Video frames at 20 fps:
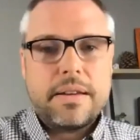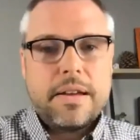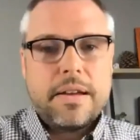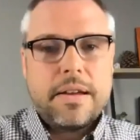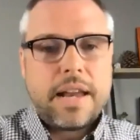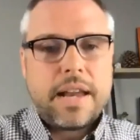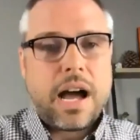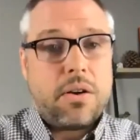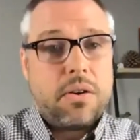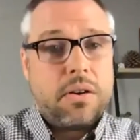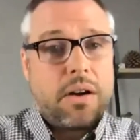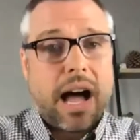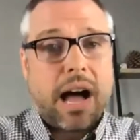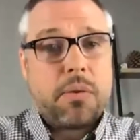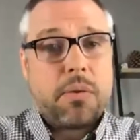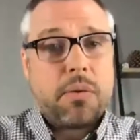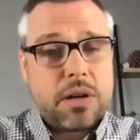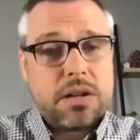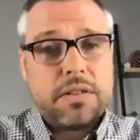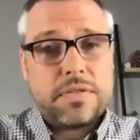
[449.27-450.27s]
Now, I
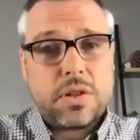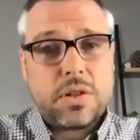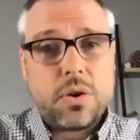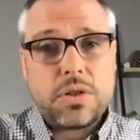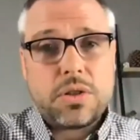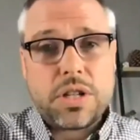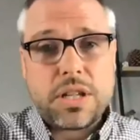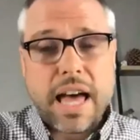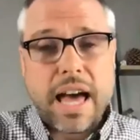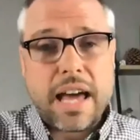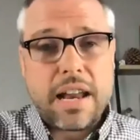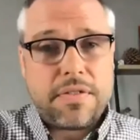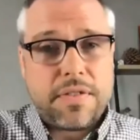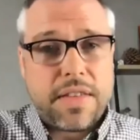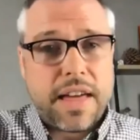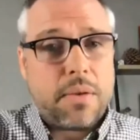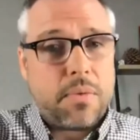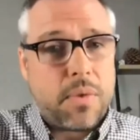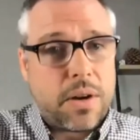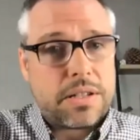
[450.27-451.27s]
wouldn't have told you that if
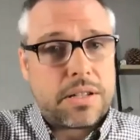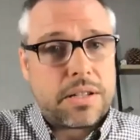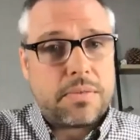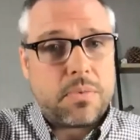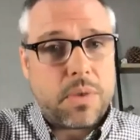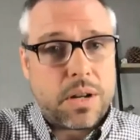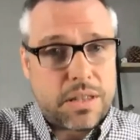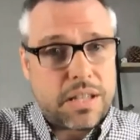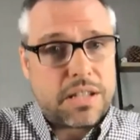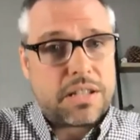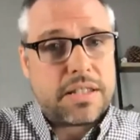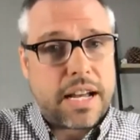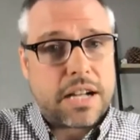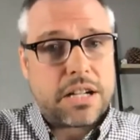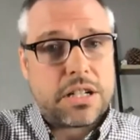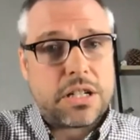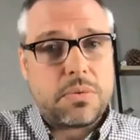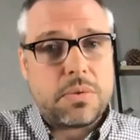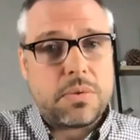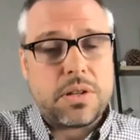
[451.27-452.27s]
that wasn't what this session was